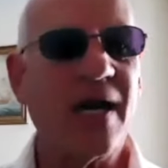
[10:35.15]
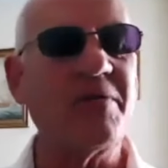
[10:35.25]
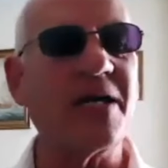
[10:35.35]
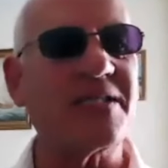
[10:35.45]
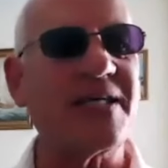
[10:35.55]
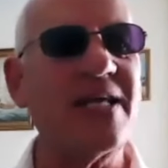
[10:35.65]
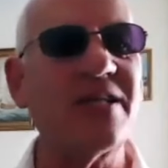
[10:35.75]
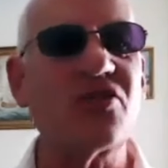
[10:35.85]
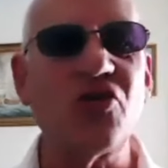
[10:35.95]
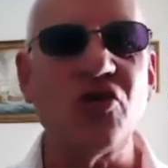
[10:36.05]
I mean, I said
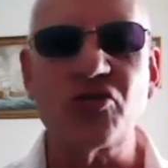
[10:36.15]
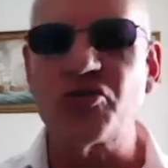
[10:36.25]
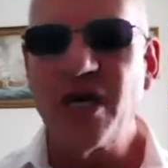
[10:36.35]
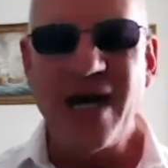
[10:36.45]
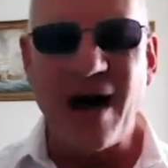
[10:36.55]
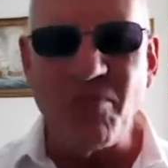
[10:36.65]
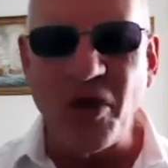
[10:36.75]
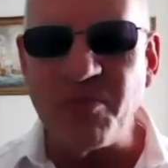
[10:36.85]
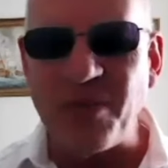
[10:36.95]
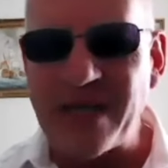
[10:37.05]
to the judge, I'm
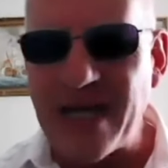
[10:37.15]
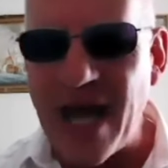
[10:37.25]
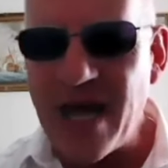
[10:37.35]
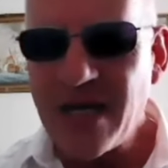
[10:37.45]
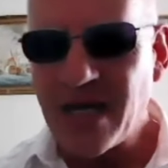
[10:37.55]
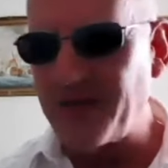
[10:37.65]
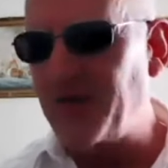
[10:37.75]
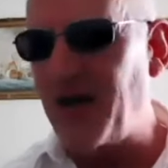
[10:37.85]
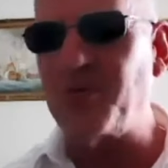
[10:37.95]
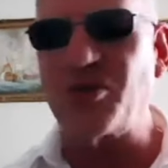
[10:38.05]
not a builder. I
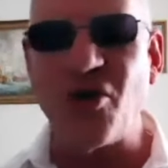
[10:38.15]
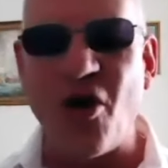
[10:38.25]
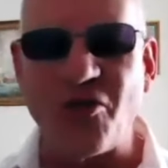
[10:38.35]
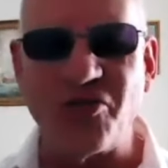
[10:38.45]
don't know about